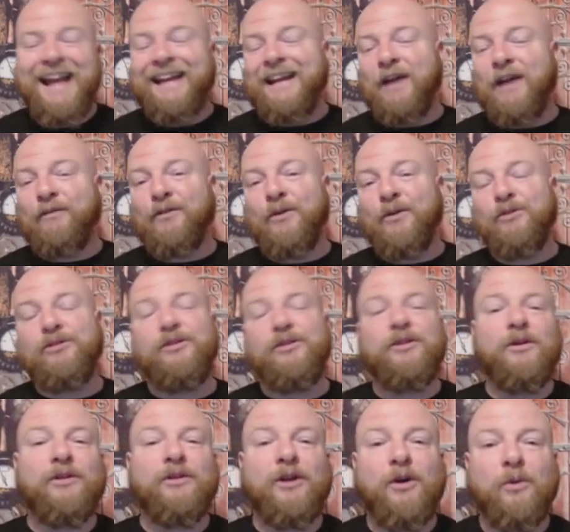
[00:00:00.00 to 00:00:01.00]
now, for those of you
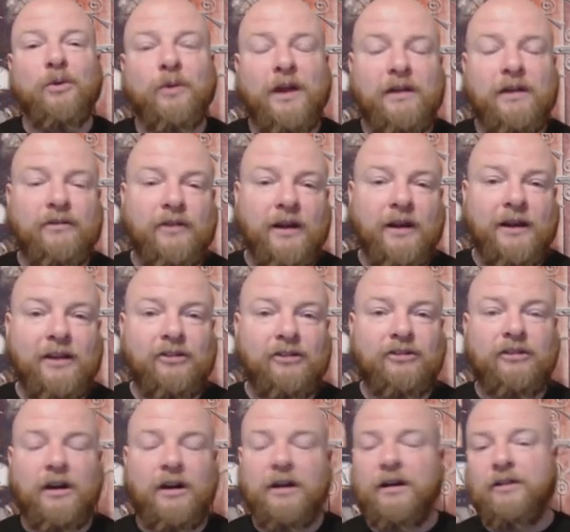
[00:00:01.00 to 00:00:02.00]
don't know, Rafe got his
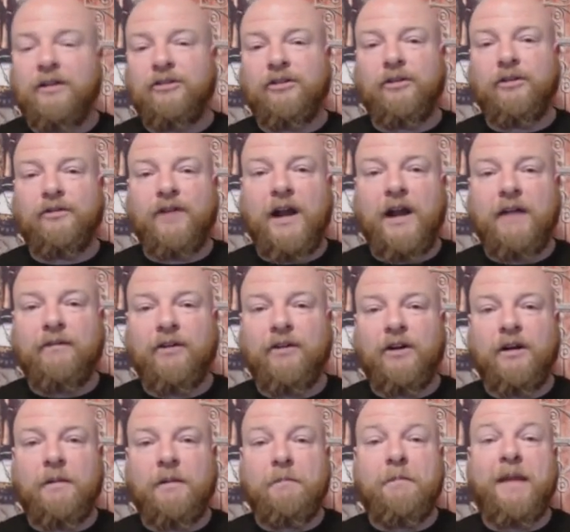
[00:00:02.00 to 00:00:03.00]
start on
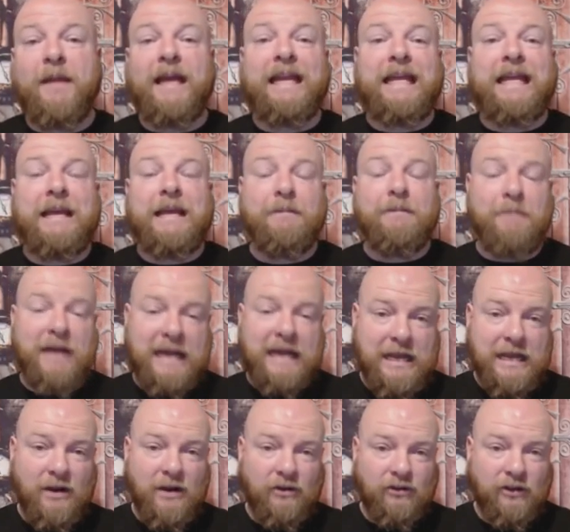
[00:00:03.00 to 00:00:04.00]
Survivor many,
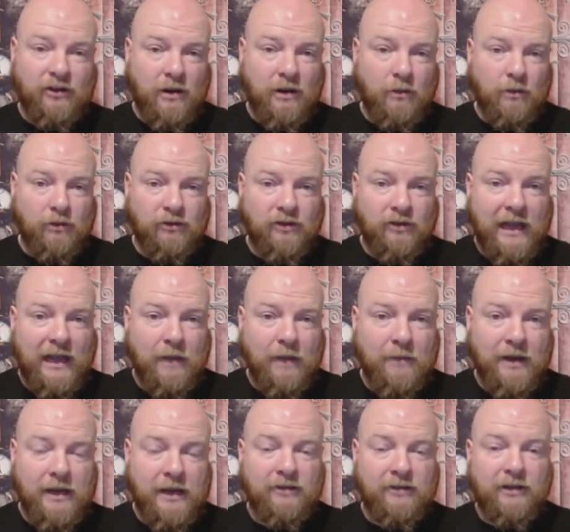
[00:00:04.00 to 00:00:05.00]
many years ago. I won't say how
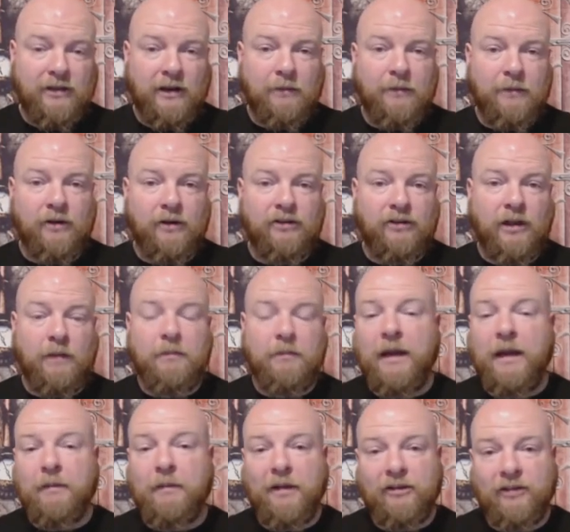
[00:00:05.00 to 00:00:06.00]
many because that'll embarrass him
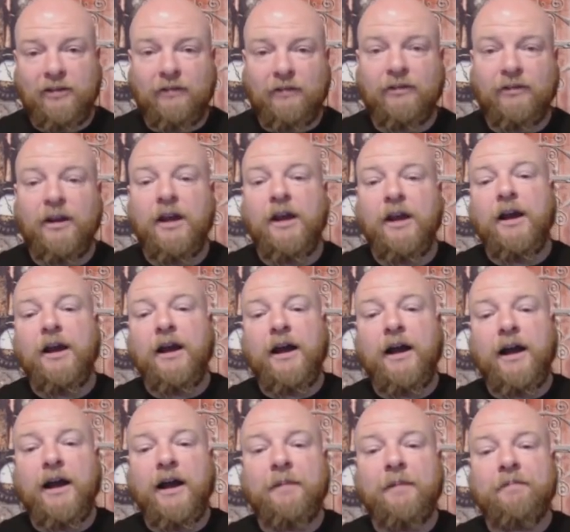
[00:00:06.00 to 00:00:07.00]
and myself.
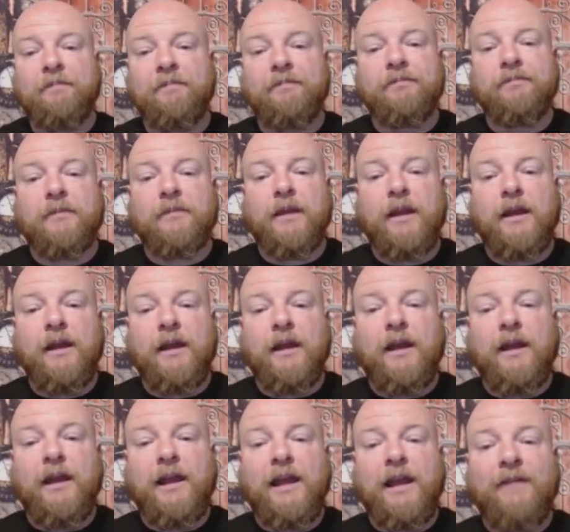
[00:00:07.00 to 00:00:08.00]
Um,
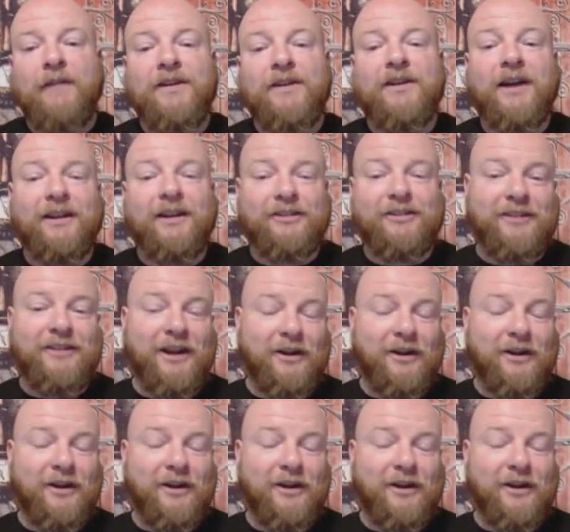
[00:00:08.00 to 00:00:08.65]
if he dyes his